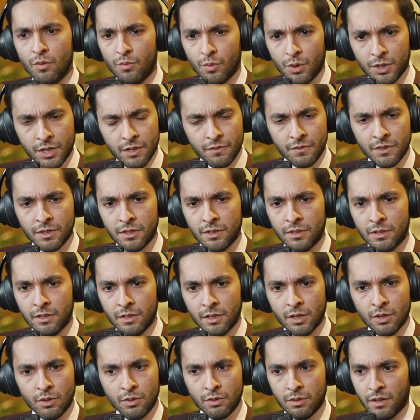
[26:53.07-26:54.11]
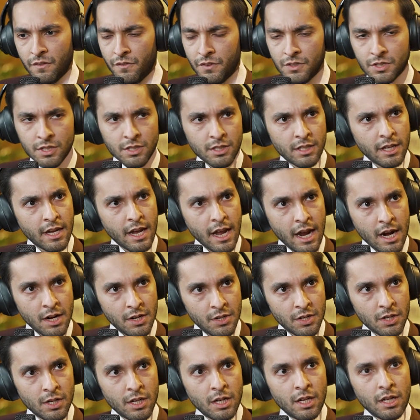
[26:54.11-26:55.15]
of whatever, you know, differences they
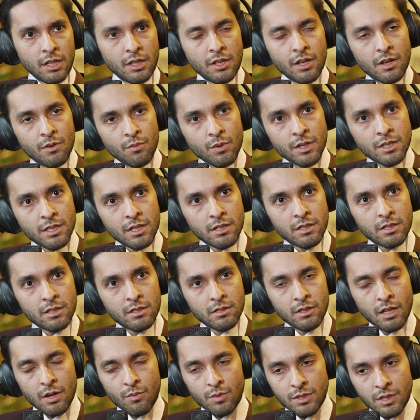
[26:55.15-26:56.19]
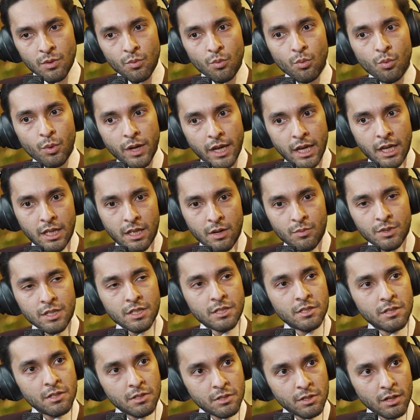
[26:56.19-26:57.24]
had, there was a
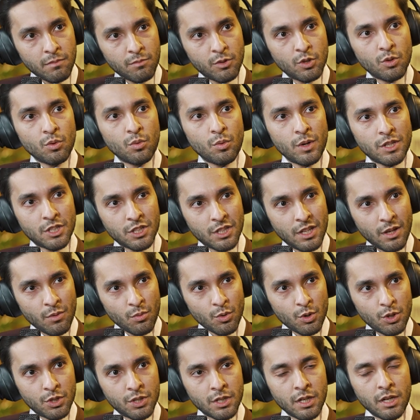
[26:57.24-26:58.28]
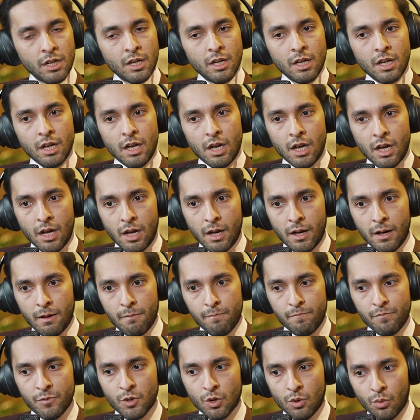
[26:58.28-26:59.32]
system through which they would,
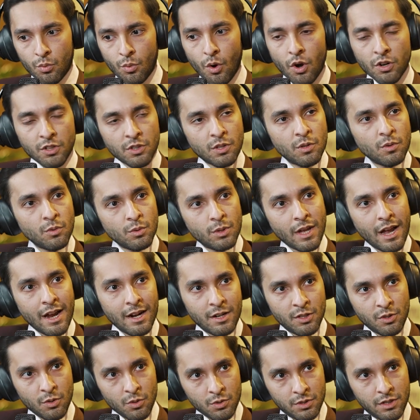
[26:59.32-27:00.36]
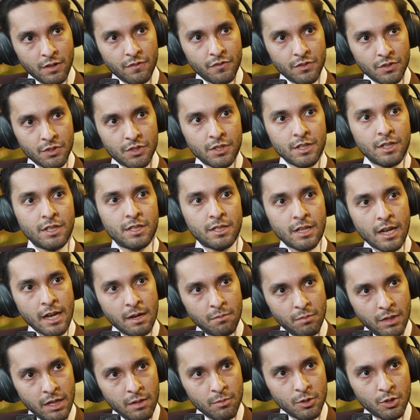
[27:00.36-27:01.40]
you know, walk through that those differences
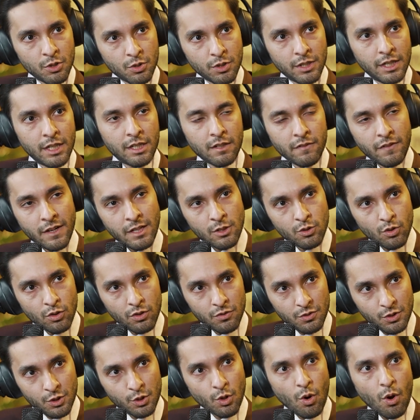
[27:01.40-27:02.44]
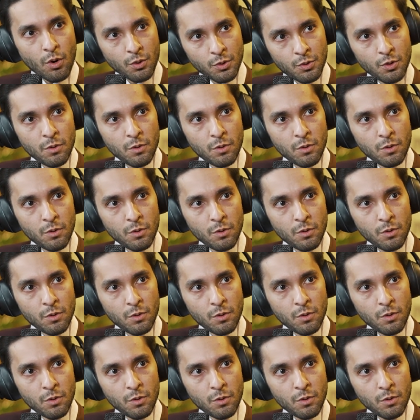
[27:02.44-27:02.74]
and be able to create a very sort of strong,